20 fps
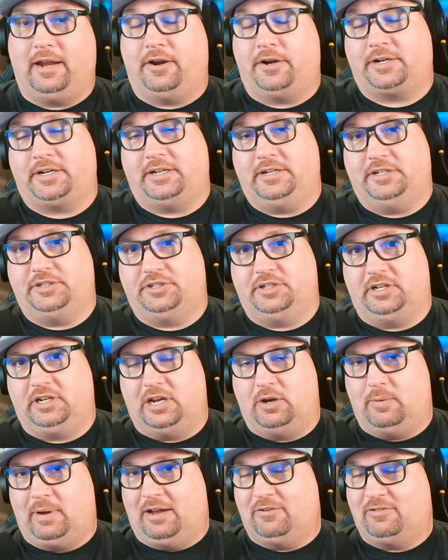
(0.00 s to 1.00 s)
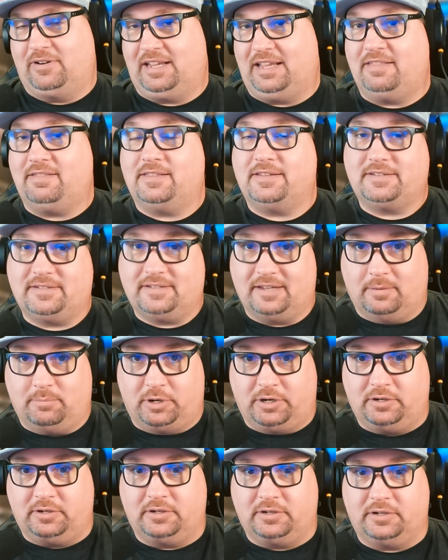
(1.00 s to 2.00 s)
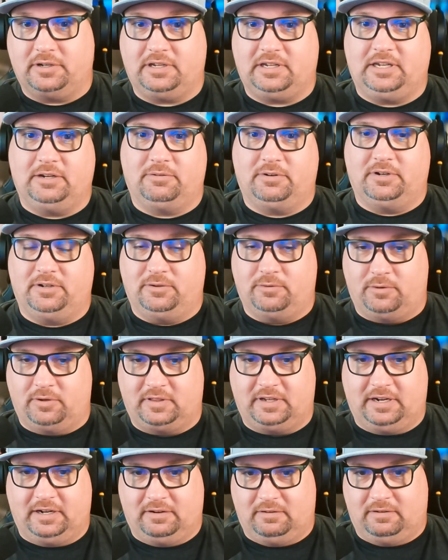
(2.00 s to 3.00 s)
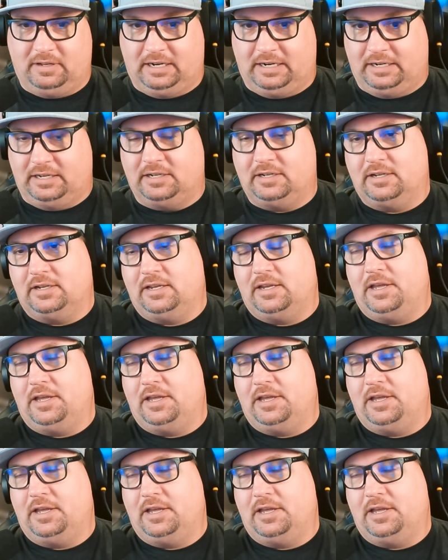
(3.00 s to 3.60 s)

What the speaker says: air conditioning go out in the summer here in North Carolina.